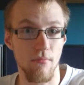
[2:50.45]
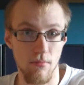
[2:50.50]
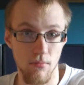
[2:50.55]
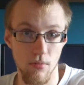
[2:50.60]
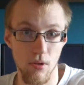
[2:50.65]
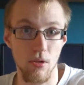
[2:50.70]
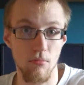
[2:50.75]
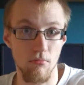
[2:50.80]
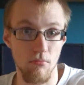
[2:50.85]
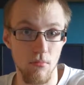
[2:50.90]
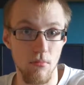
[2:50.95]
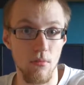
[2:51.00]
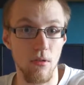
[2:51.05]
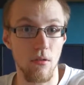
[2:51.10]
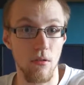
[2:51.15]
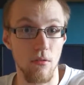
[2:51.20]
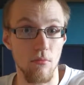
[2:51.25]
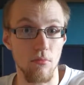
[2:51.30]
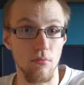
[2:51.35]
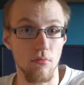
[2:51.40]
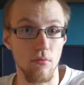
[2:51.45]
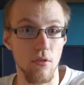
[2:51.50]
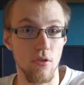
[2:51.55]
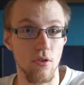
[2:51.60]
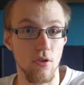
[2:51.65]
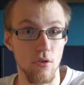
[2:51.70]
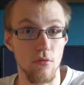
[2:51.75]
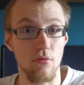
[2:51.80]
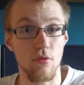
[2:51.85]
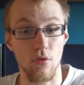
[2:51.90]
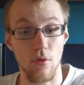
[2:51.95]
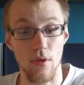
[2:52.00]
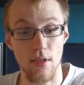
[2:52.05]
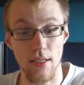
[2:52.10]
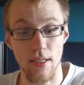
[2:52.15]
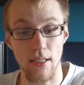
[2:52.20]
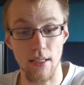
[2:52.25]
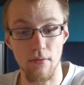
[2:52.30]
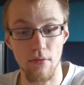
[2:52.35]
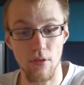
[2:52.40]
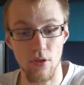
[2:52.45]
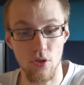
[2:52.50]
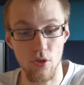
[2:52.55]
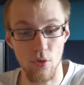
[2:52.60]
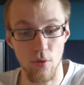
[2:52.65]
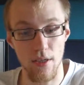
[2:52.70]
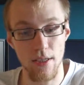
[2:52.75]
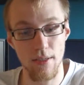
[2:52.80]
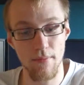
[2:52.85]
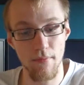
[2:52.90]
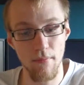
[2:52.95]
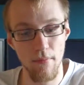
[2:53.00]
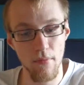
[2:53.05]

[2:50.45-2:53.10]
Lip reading: Good choice there. Good choice.